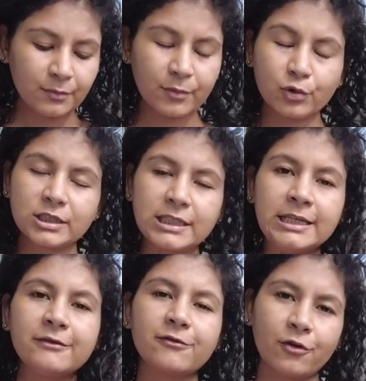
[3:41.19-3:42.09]

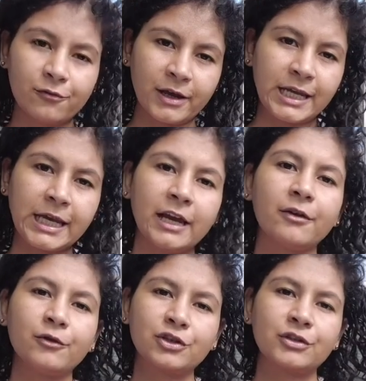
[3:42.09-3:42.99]
Mostly for Wege,
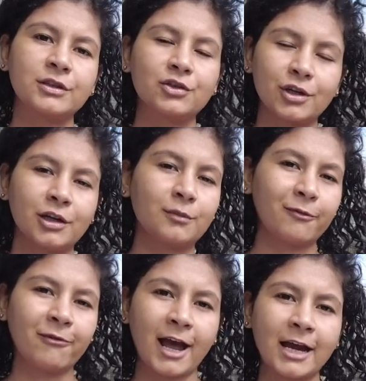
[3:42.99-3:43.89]
which is a shared
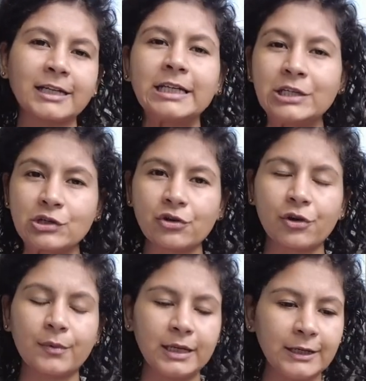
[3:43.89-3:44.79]
flat in
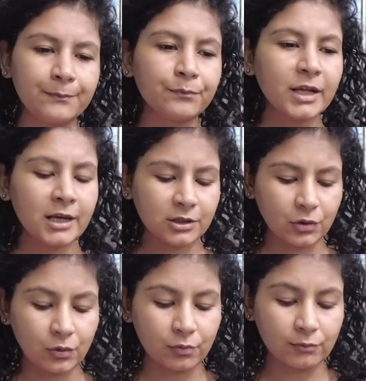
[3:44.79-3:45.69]
Germany.
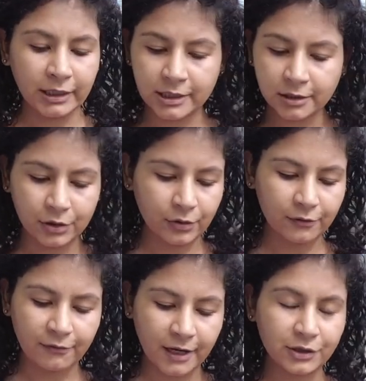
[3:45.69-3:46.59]
So here you
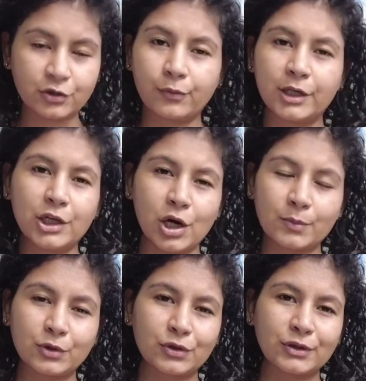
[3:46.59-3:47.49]
can find so many
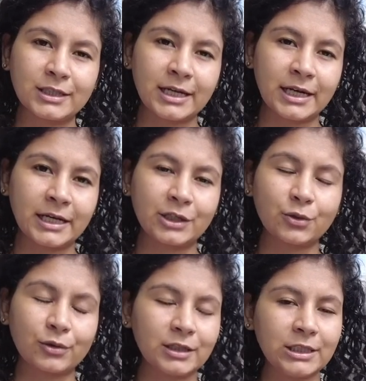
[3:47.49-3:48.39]
options, and I
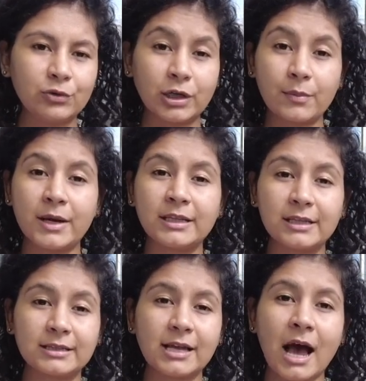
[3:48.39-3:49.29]
totally recommend
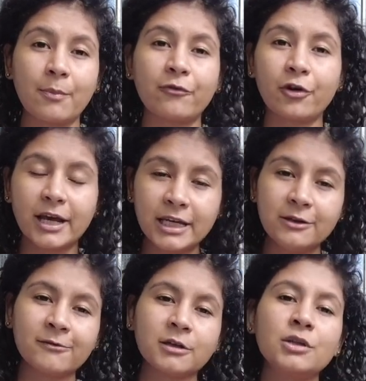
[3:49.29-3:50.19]
this app for
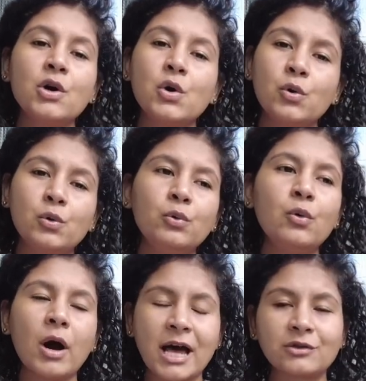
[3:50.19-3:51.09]
anyone who
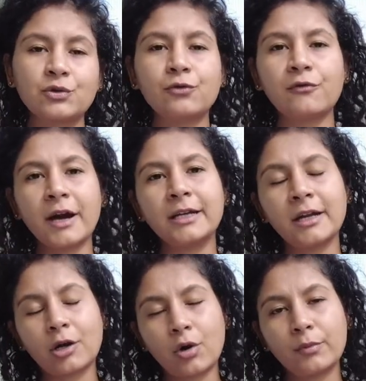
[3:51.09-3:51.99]
has to find
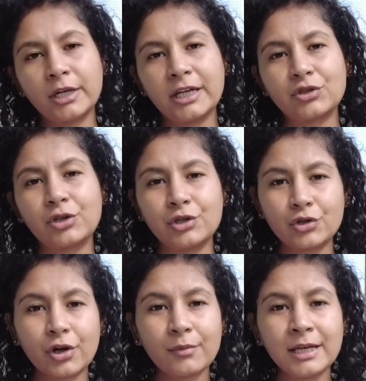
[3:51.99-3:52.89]
an accommodation in
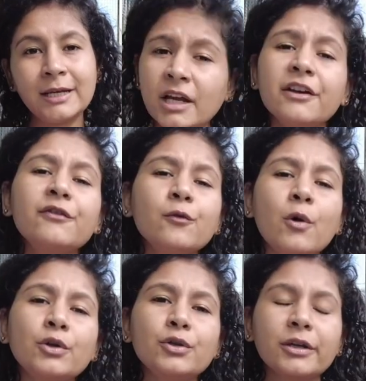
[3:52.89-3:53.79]
Germany. If you
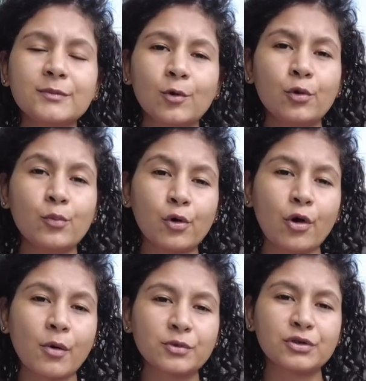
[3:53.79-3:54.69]
want to explore more
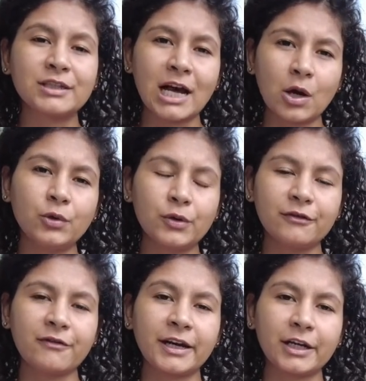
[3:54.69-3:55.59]
options how you
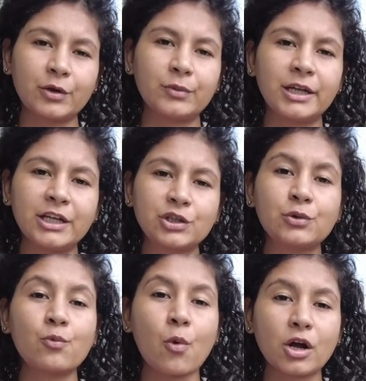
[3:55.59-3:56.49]
can find
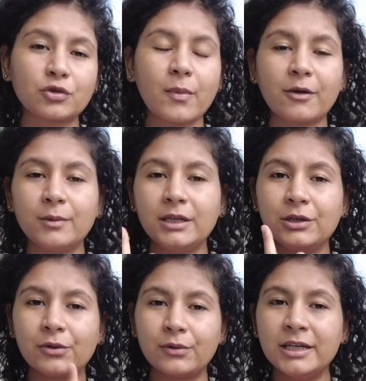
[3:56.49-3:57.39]
accommodation, watch my
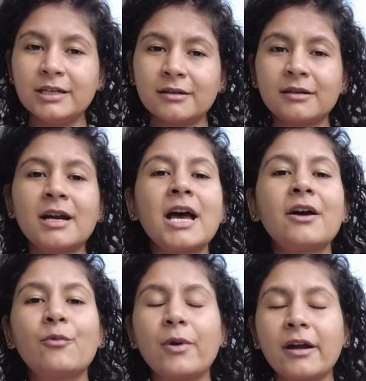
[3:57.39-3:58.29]
video here
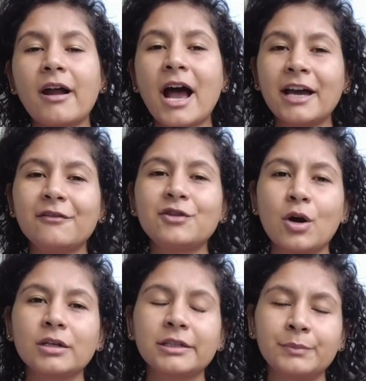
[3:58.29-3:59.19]
where I have
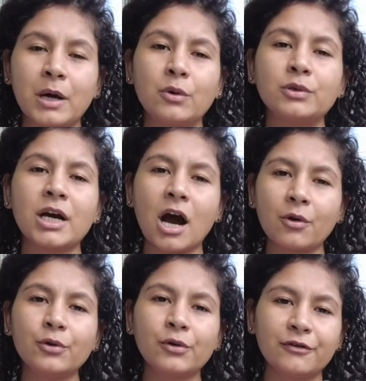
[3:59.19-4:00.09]
talked about
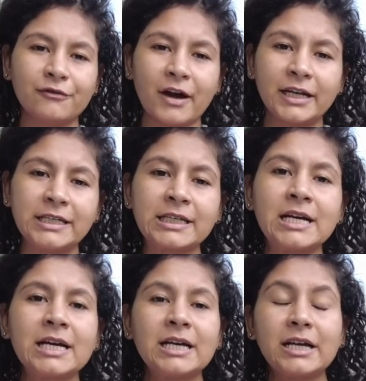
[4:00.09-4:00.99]
how you can find
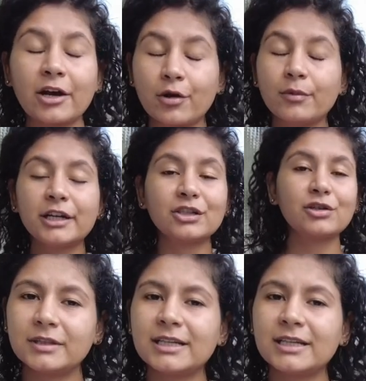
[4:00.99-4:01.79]
accommodation.